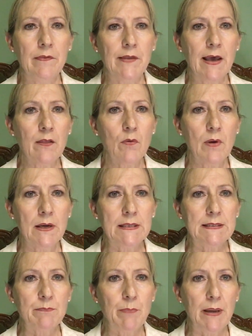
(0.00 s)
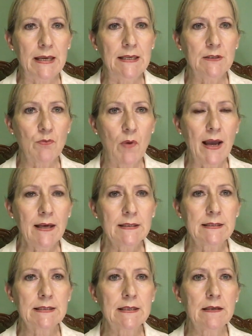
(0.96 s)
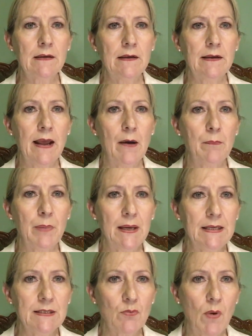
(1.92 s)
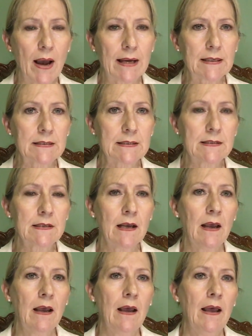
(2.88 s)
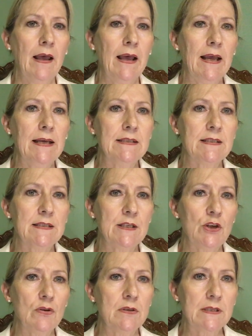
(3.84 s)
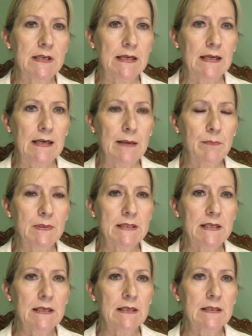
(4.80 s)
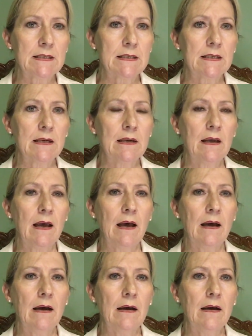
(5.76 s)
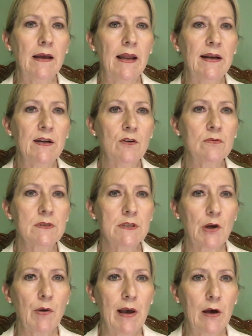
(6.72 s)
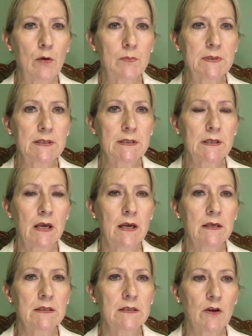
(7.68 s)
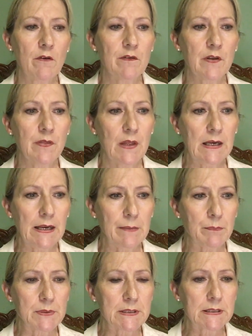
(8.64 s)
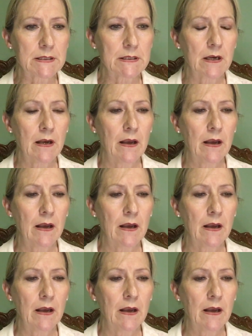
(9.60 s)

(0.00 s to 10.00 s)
The other one is beeswax. Now beeswax is used in lipsticks, and it also helps soften the lips,